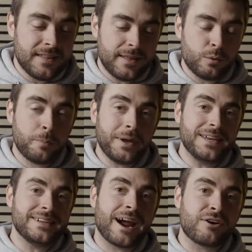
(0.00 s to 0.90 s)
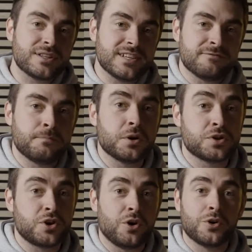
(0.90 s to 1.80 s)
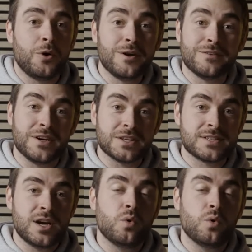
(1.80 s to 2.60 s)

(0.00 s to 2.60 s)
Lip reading: There will be a narrative pushed on all of us.